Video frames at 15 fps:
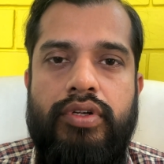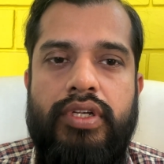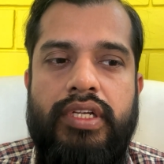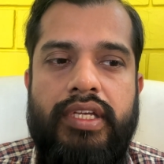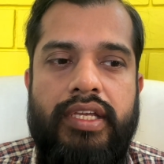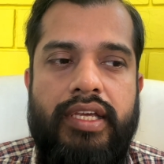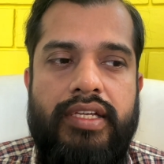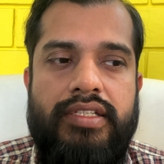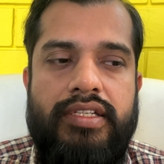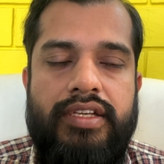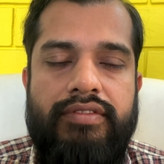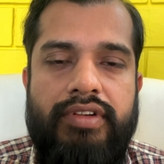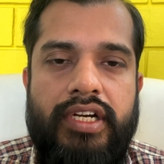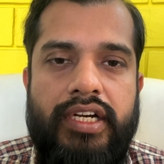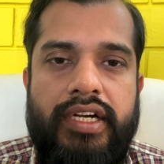He has
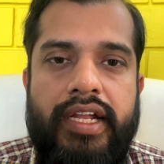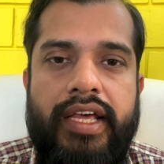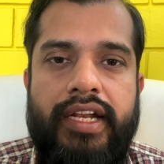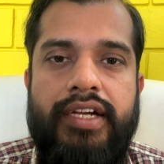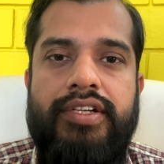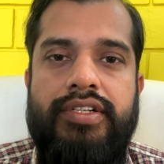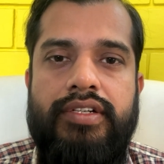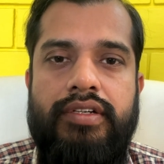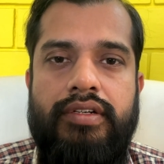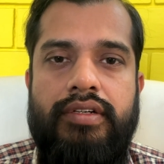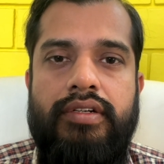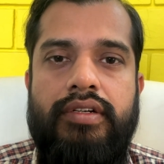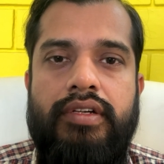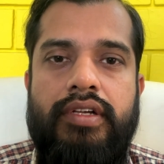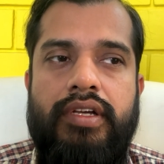given a direction.
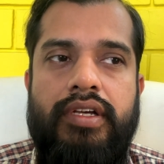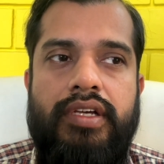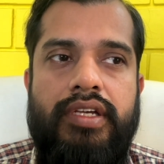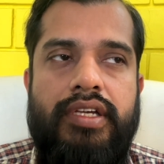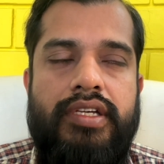He